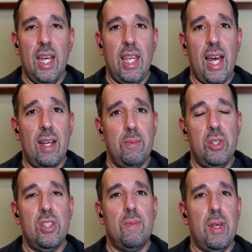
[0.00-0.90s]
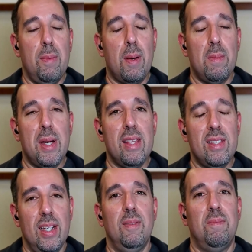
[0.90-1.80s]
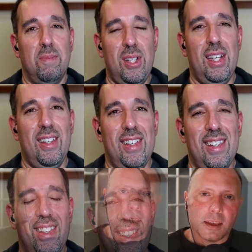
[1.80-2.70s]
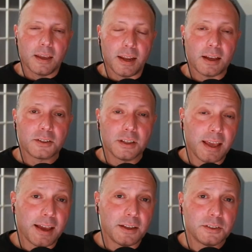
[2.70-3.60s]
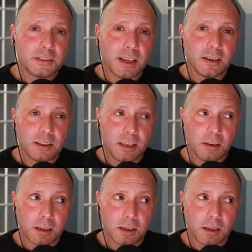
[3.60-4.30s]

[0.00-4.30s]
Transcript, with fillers: yeah, just keep coming by the site and actually, yeah, I should say keep,